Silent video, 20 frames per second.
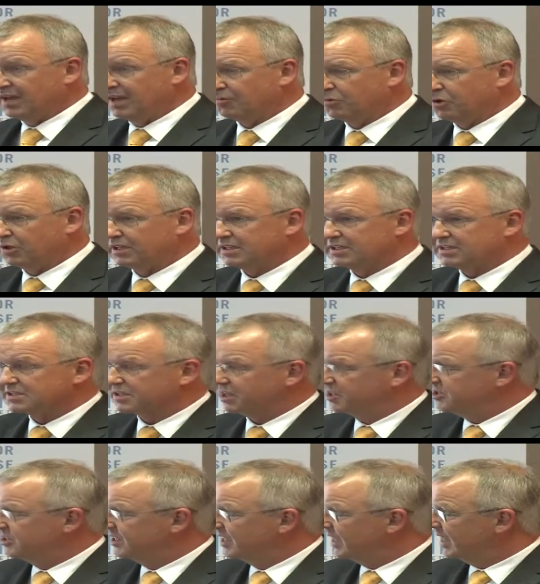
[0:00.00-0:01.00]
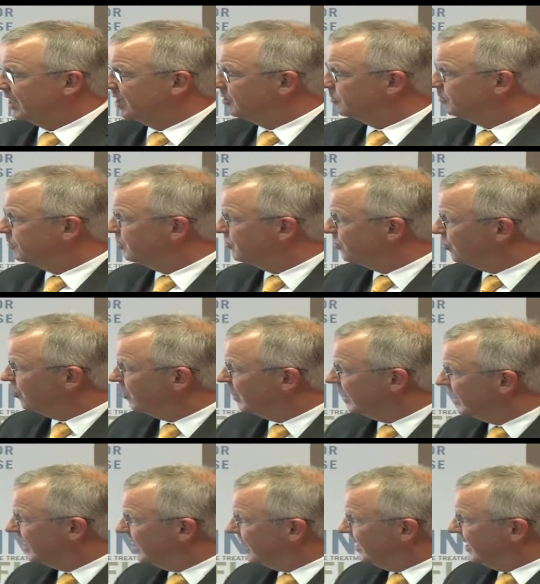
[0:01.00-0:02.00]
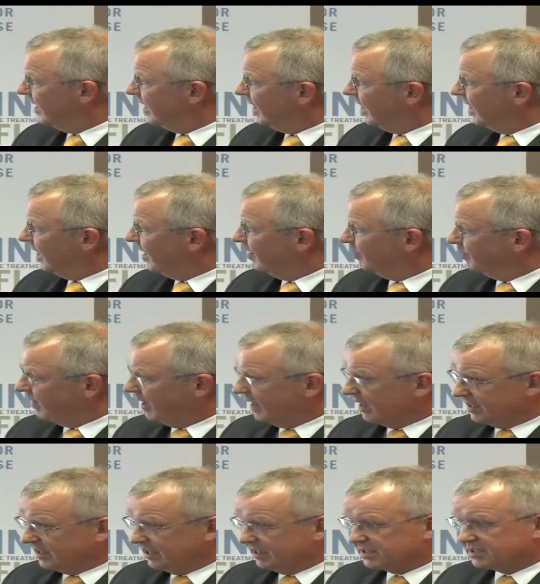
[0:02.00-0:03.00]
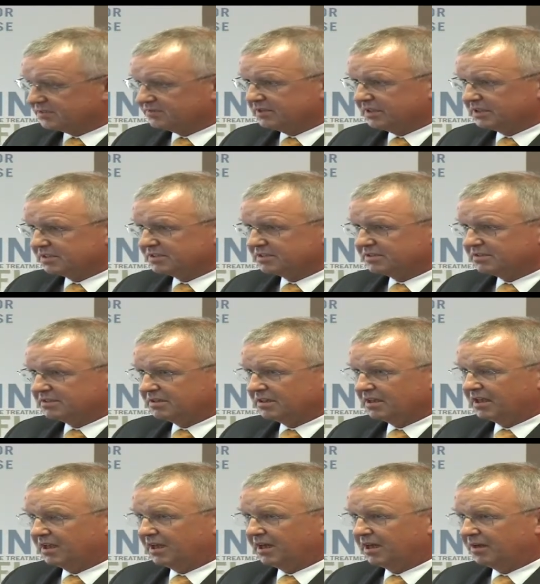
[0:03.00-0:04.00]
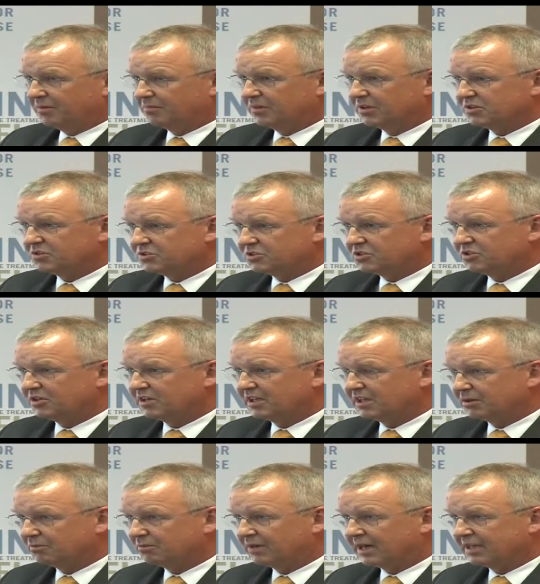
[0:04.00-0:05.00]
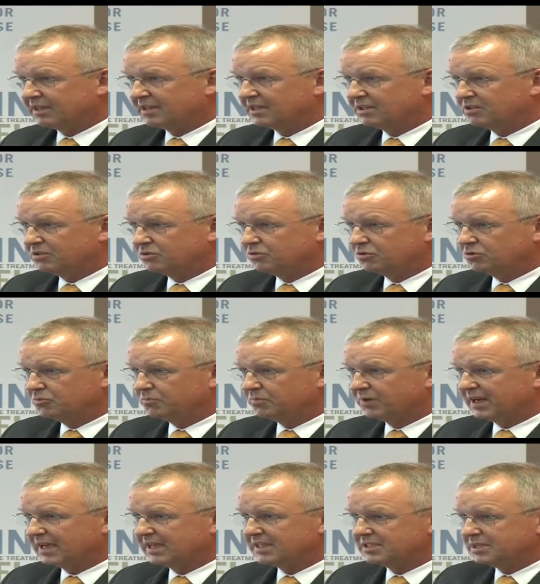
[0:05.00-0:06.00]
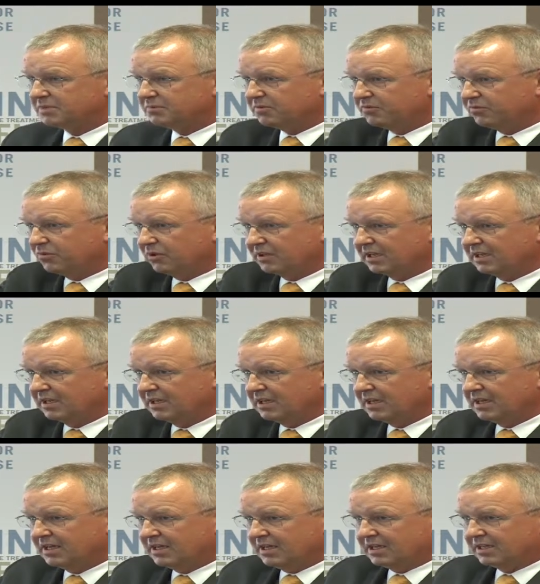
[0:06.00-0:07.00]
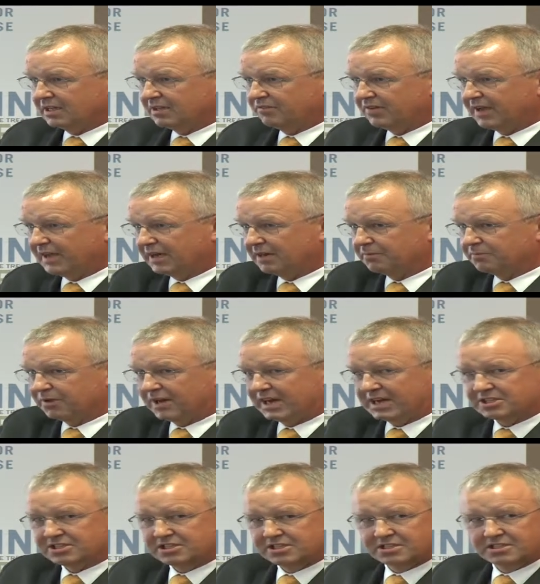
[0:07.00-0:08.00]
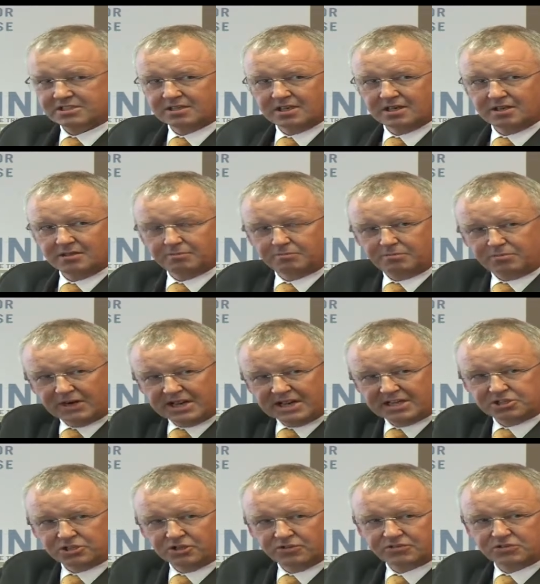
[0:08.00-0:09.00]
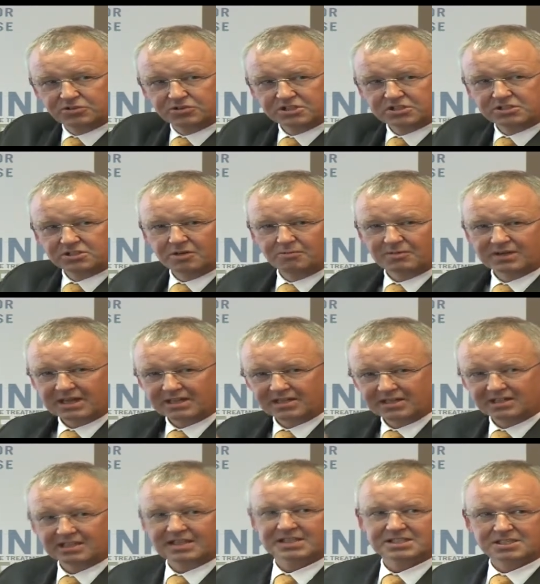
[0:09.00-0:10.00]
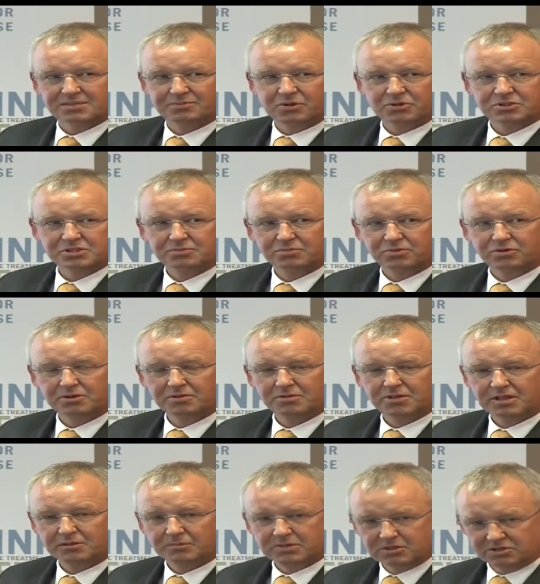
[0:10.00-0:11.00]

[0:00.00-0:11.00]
um, or the discussion that I had before. Um, it, it's it's um, certainly the right thing to do to place it before the, the vagal branches uh, branch off to the stomach. I think that's the most important thing